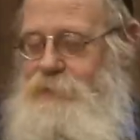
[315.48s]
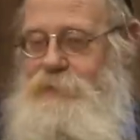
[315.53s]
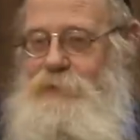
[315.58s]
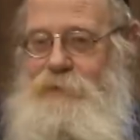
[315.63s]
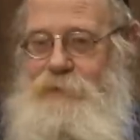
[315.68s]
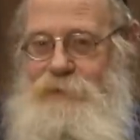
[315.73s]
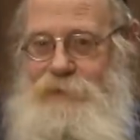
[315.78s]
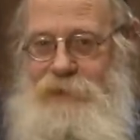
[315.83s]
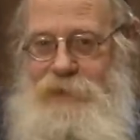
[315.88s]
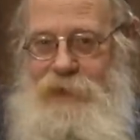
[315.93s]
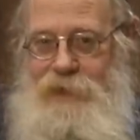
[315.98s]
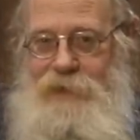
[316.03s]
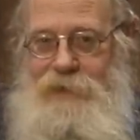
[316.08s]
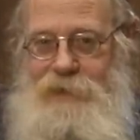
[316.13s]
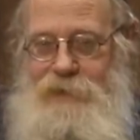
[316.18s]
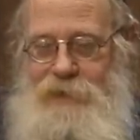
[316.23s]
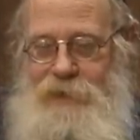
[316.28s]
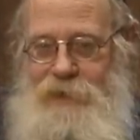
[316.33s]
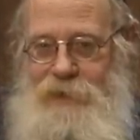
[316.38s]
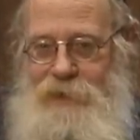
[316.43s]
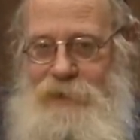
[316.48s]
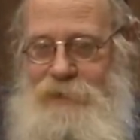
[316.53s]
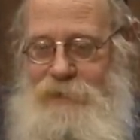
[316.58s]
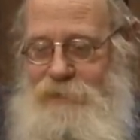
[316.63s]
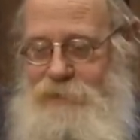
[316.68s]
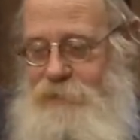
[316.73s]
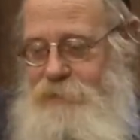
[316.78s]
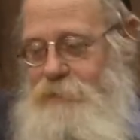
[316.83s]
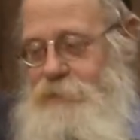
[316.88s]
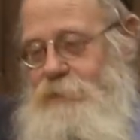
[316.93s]
On the other
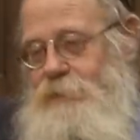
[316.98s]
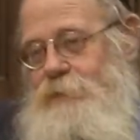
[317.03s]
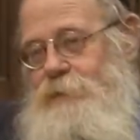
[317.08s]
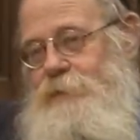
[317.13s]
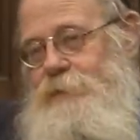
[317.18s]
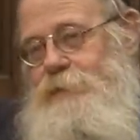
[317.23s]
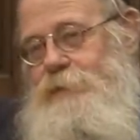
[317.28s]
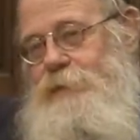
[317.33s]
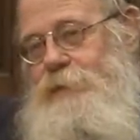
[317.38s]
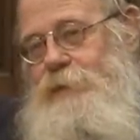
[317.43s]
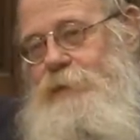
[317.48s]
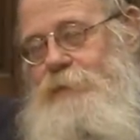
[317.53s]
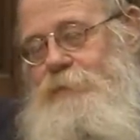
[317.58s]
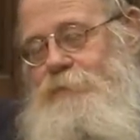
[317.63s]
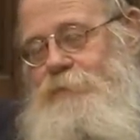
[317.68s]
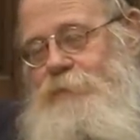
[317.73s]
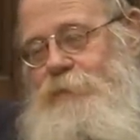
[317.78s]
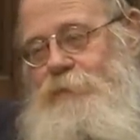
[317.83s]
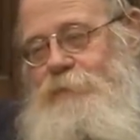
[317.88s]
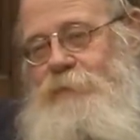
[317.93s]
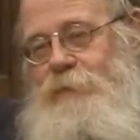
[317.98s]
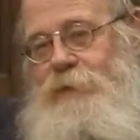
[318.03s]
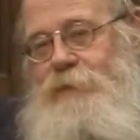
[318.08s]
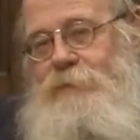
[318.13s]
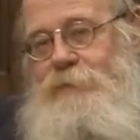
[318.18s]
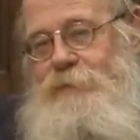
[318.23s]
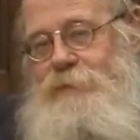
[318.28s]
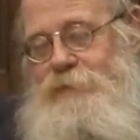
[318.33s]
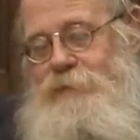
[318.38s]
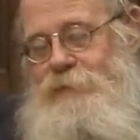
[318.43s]
hand, if I
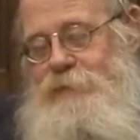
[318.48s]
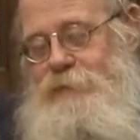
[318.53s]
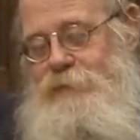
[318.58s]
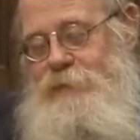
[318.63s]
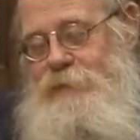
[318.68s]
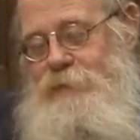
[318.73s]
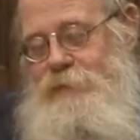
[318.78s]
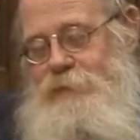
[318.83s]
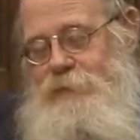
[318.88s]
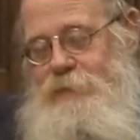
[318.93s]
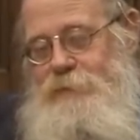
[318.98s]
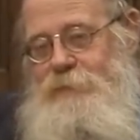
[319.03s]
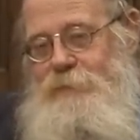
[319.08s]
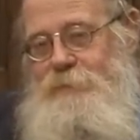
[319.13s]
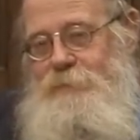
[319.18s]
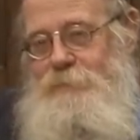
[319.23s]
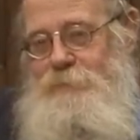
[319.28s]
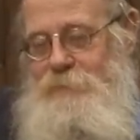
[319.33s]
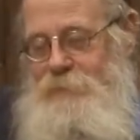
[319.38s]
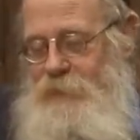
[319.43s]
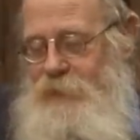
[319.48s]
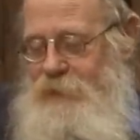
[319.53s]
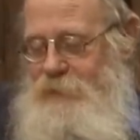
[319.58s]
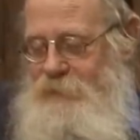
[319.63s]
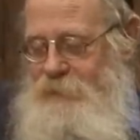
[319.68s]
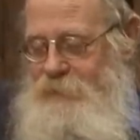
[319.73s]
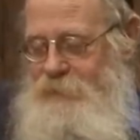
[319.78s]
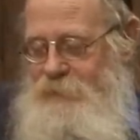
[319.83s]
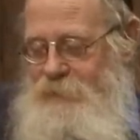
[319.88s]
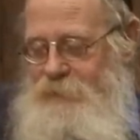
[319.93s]
considered
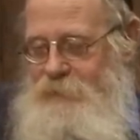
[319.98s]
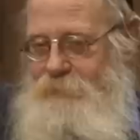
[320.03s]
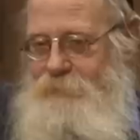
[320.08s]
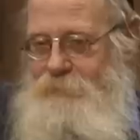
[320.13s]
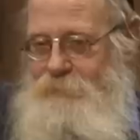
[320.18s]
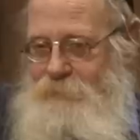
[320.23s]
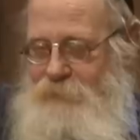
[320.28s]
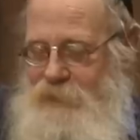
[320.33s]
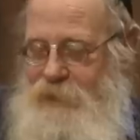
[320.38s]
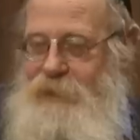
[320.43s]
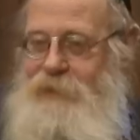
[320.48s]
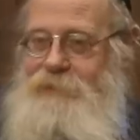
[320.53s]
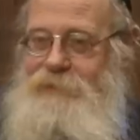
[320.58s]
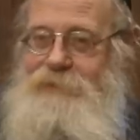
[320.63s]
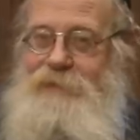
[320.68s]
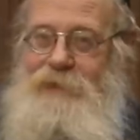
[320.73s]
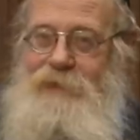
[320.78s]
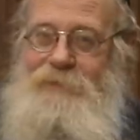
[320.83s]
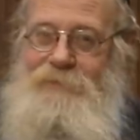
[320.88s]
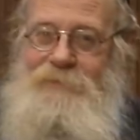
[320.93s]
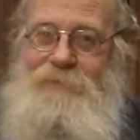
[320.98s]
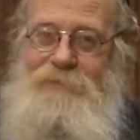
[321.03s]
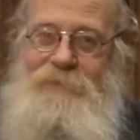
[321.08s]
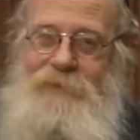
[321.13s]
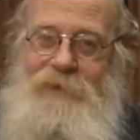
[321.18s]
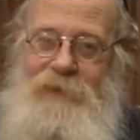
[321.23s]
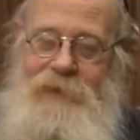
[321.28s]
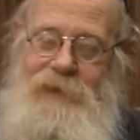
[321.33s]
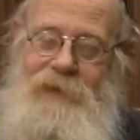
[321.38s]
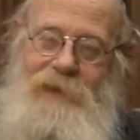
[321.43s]
brain death
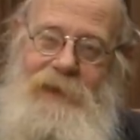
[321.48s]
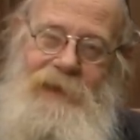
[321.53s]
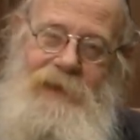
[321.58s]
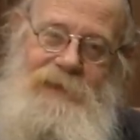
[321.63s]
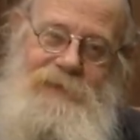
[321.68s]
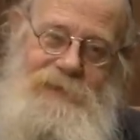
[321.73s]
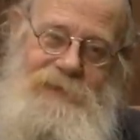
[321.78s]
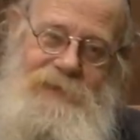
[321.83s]
as